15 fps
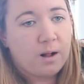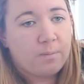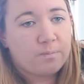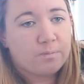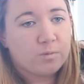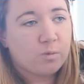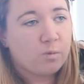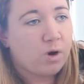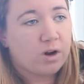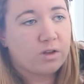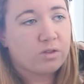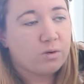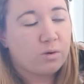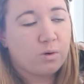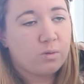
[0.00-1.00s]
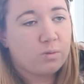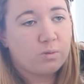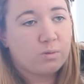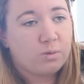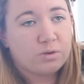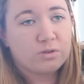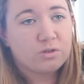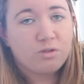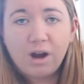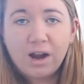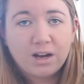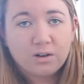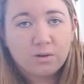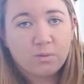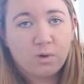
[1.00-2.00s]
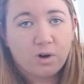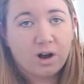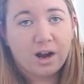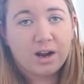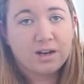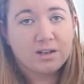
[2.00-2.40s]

and I did all of the meals. If you'd like to see